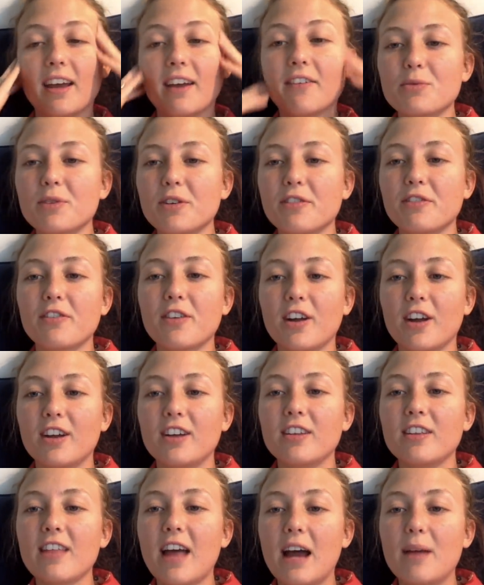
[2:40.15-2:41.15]
refer
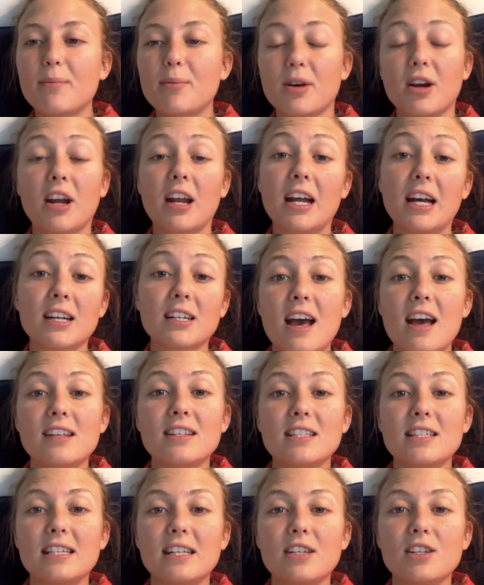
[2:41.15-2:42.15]
to that product as a
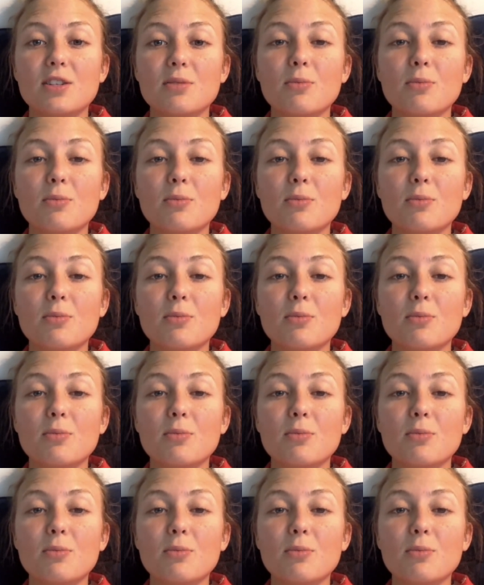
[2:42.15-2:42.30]
tinted